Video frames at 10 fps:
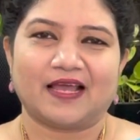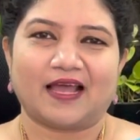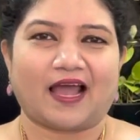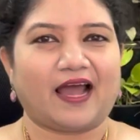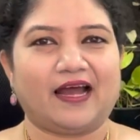
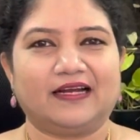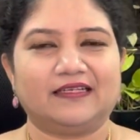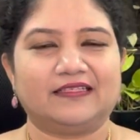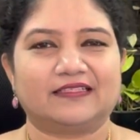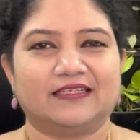
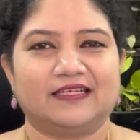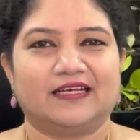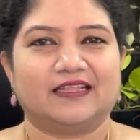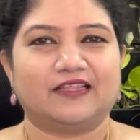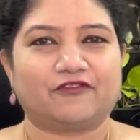And
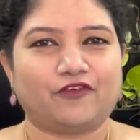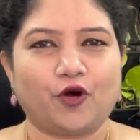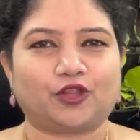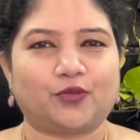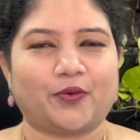the
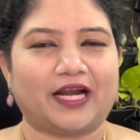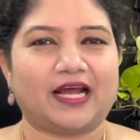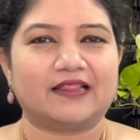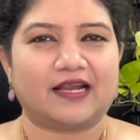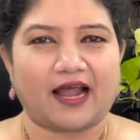fourth one
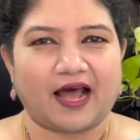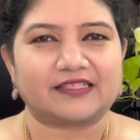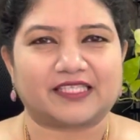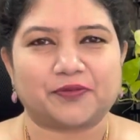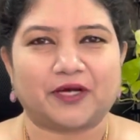and the
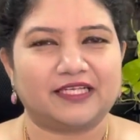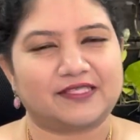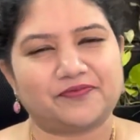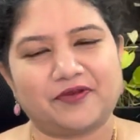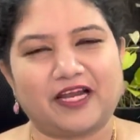last one
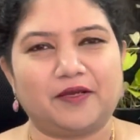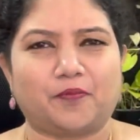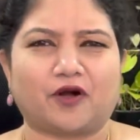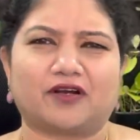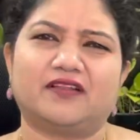is very
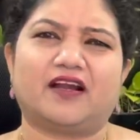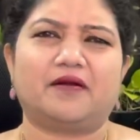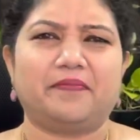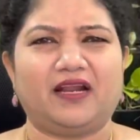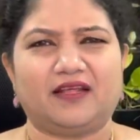important. There are
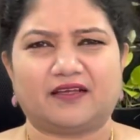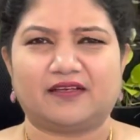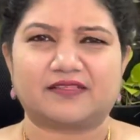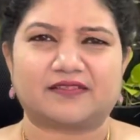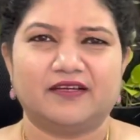many
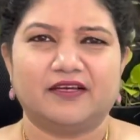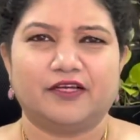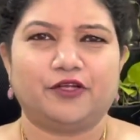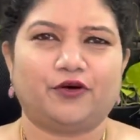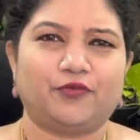things.
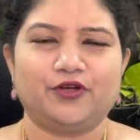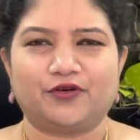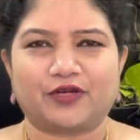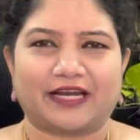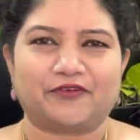
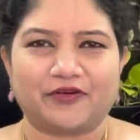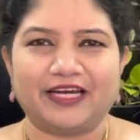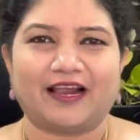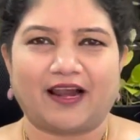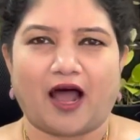You can
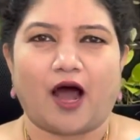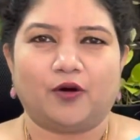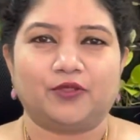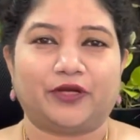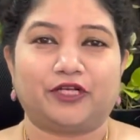read
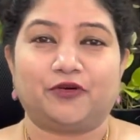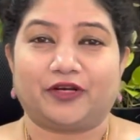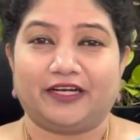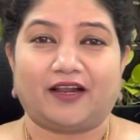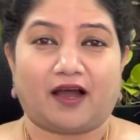aloud. When you
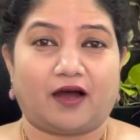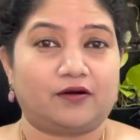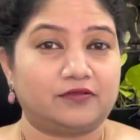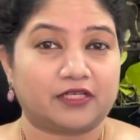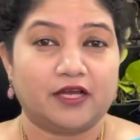read
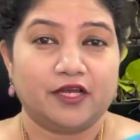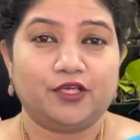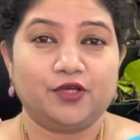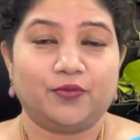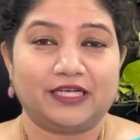aloud,
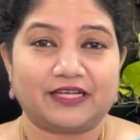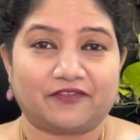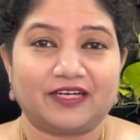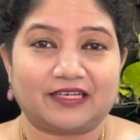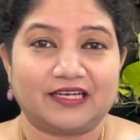you will
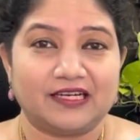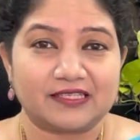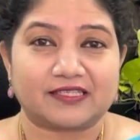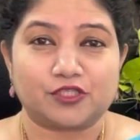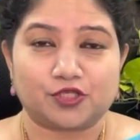definitely
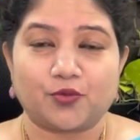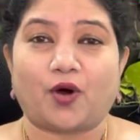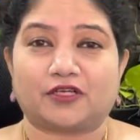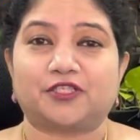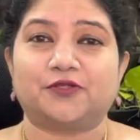listen to
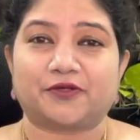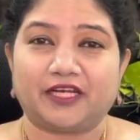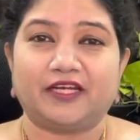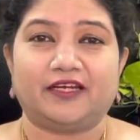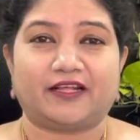what you
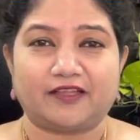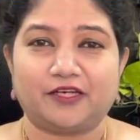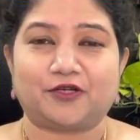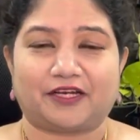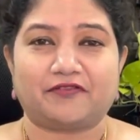read and then
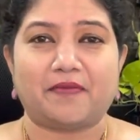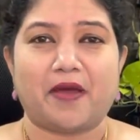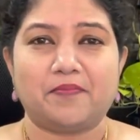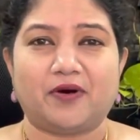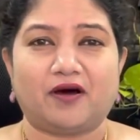you can
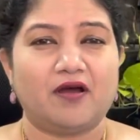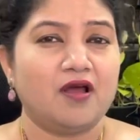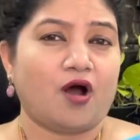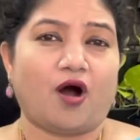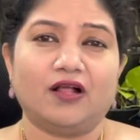remember.
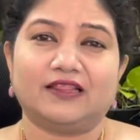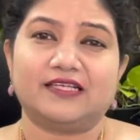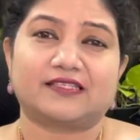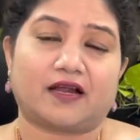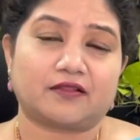All
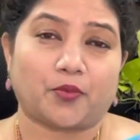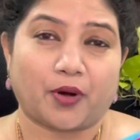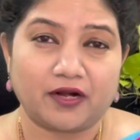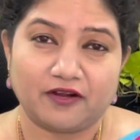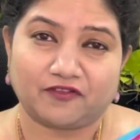these are the
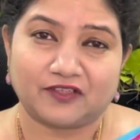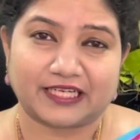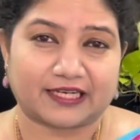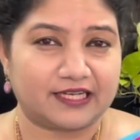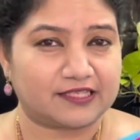wonderful
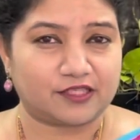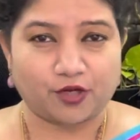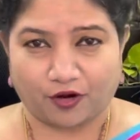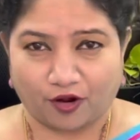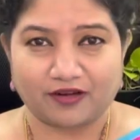techniques. You
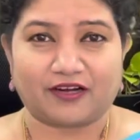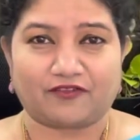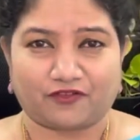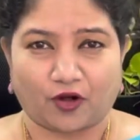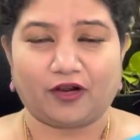are already
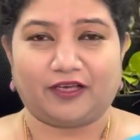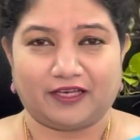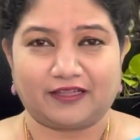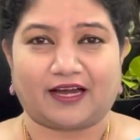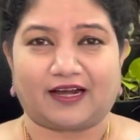
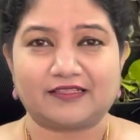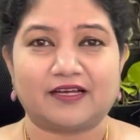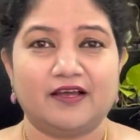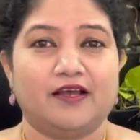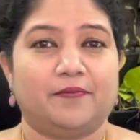following that.
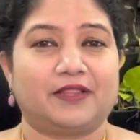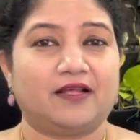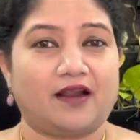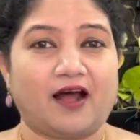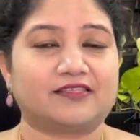But the
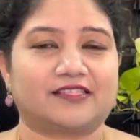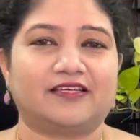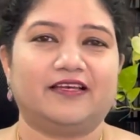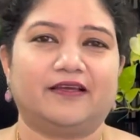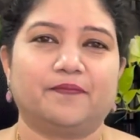last
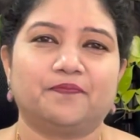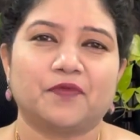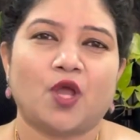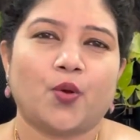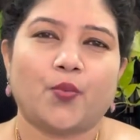thing,
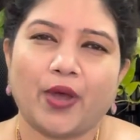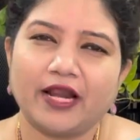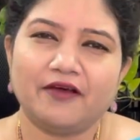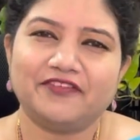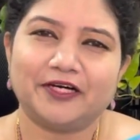
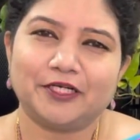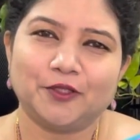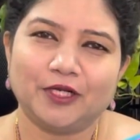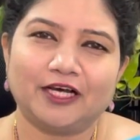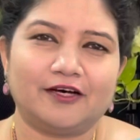whenever you
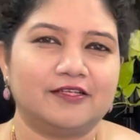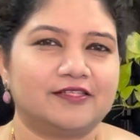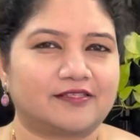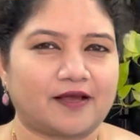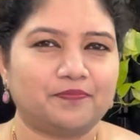learn
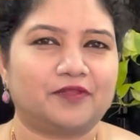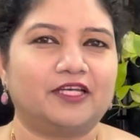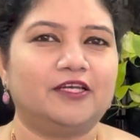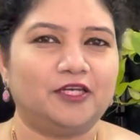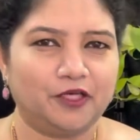
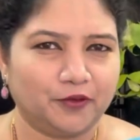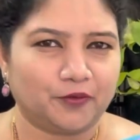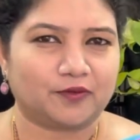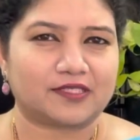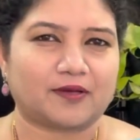something
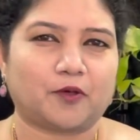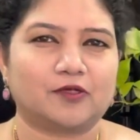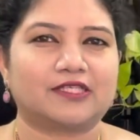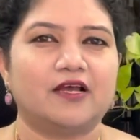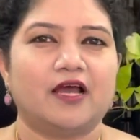new,
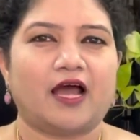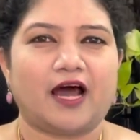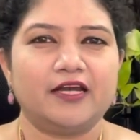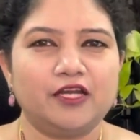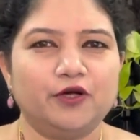suppose
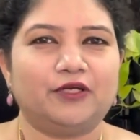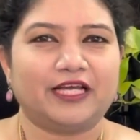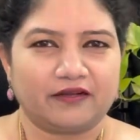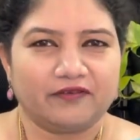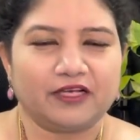a new
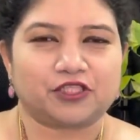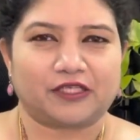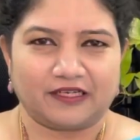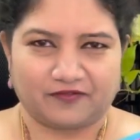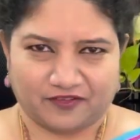derivation
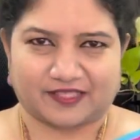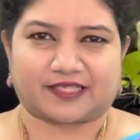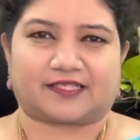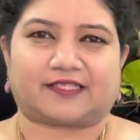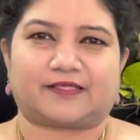in
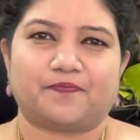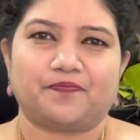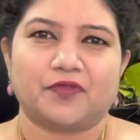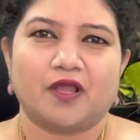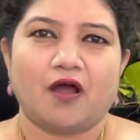physics
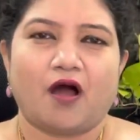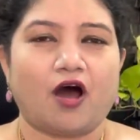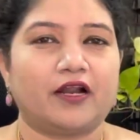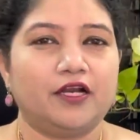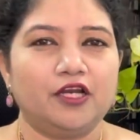
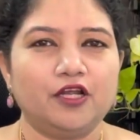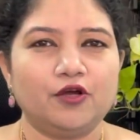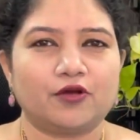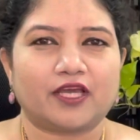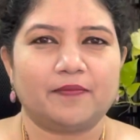or a
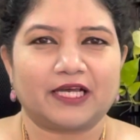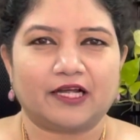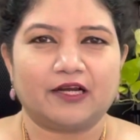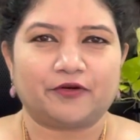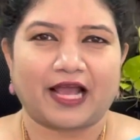new
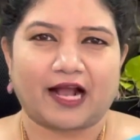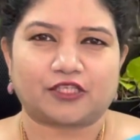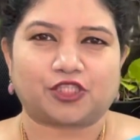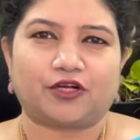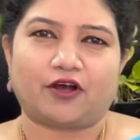chemical
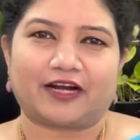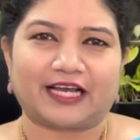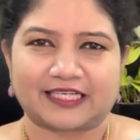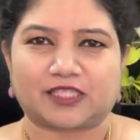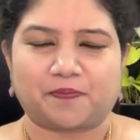reaction or an
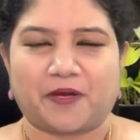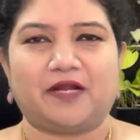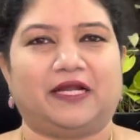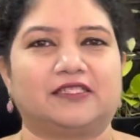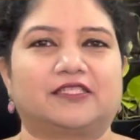
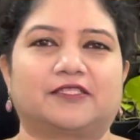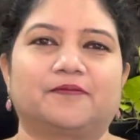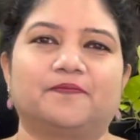experiment